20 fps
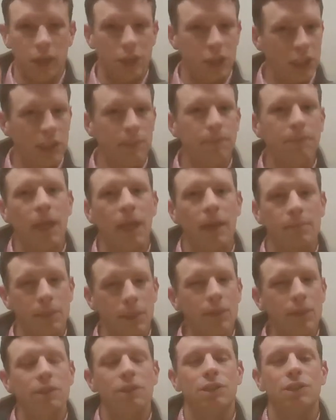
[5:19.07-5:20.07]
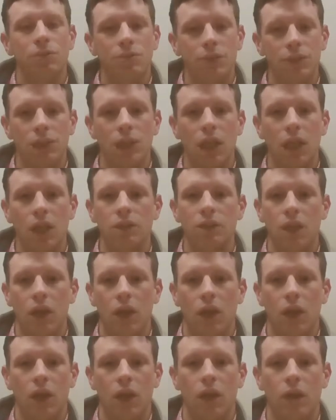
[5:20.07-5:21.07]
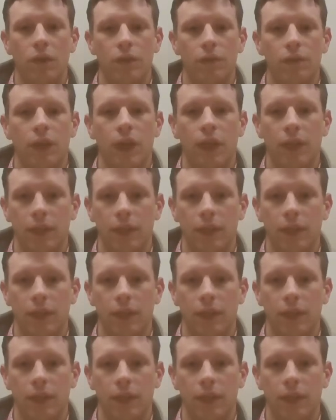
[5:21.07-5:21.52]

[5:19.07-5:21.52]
cheap capital, that's a result of